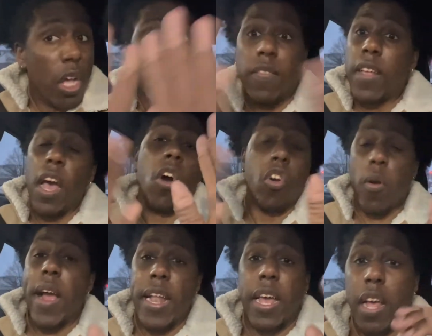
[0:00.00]
still,
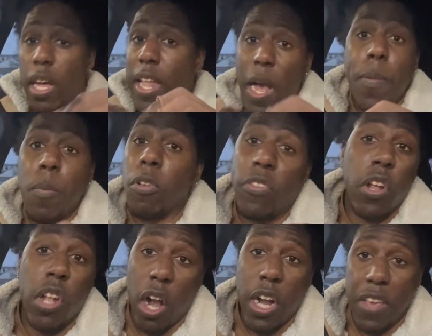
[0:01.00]
granted, a lot of people
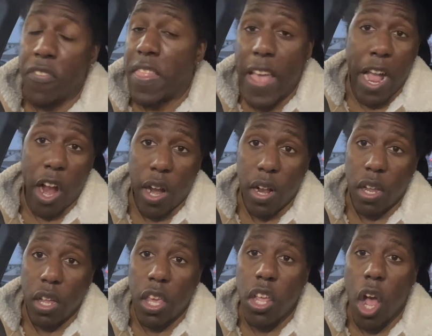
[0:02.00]
still aren't even there,
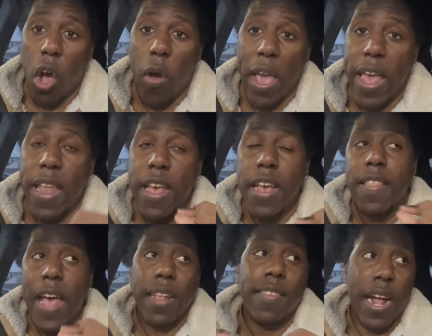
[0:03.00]
you know, and
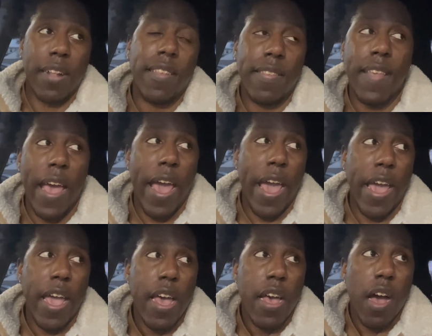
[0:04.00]
that's not to
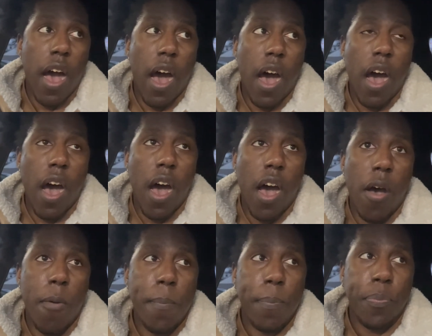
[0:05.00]
say
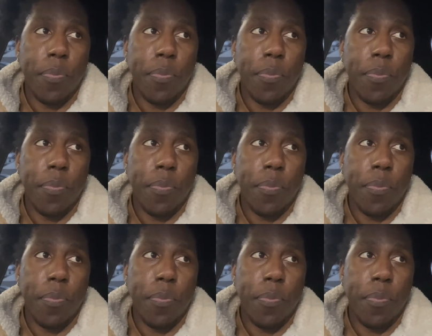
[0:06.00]
um,